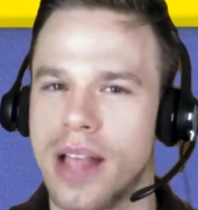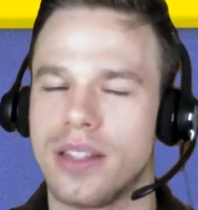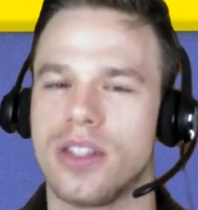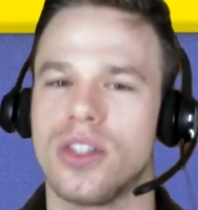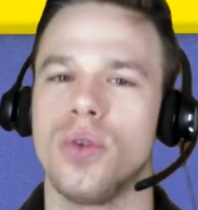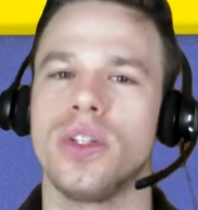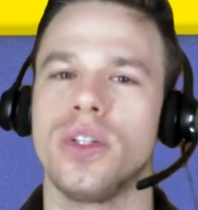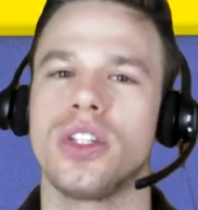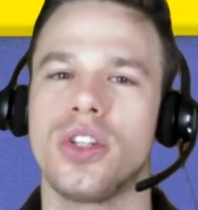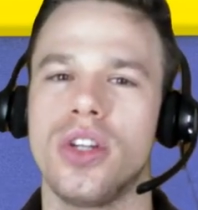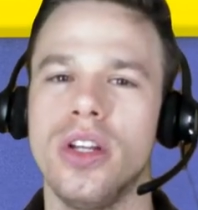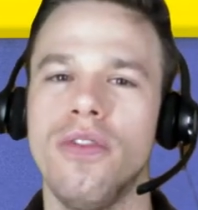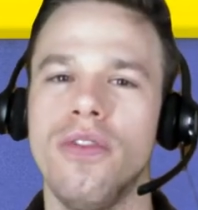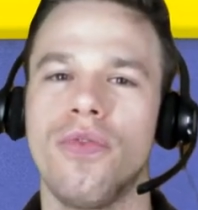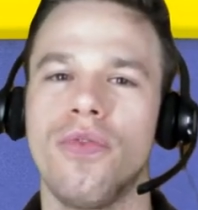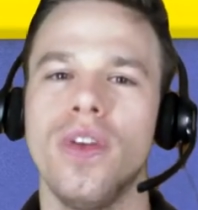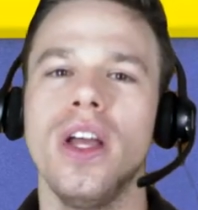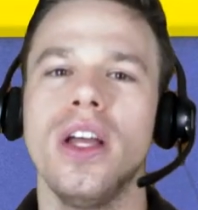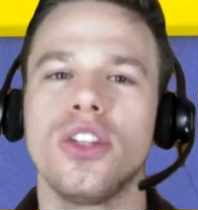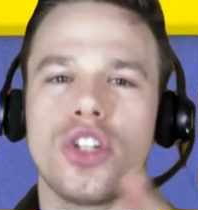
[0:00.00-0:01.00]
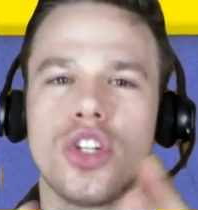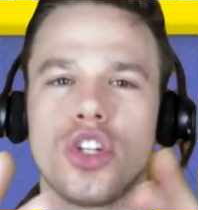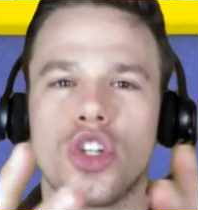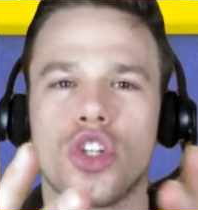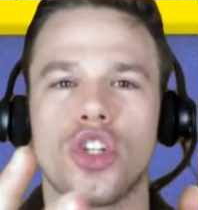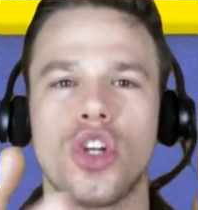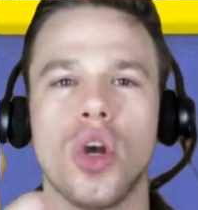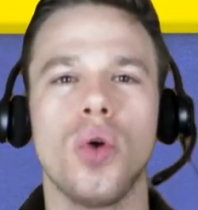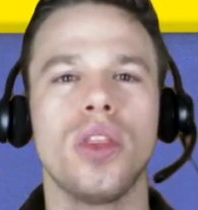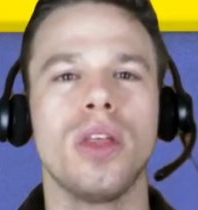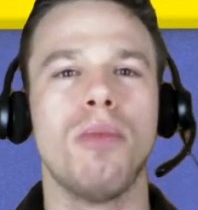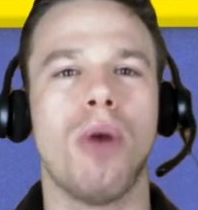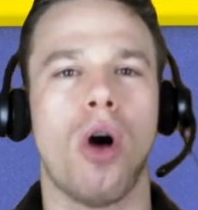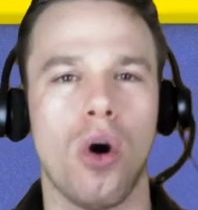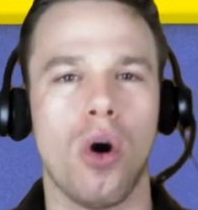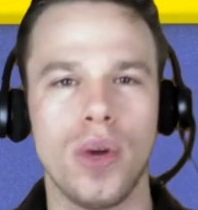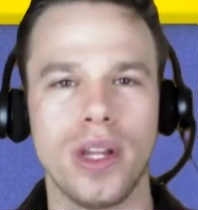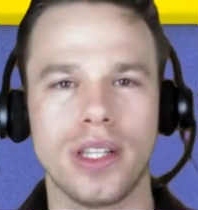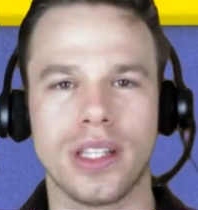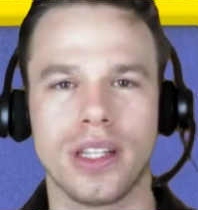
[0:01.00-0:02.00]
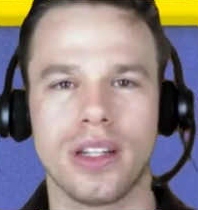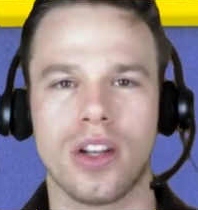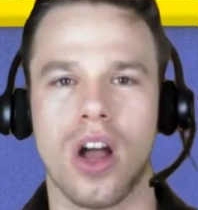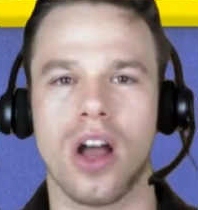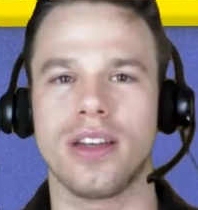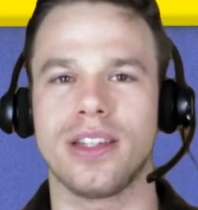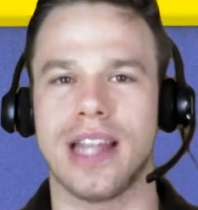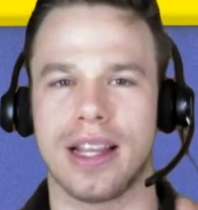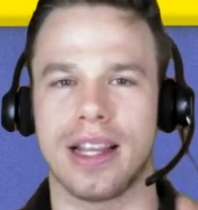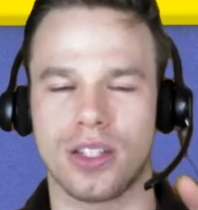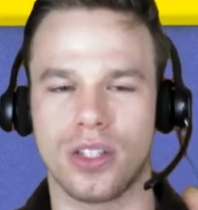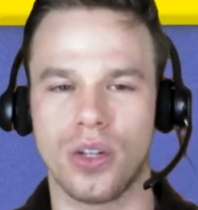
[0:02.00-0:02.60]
So it's good to show them always in context.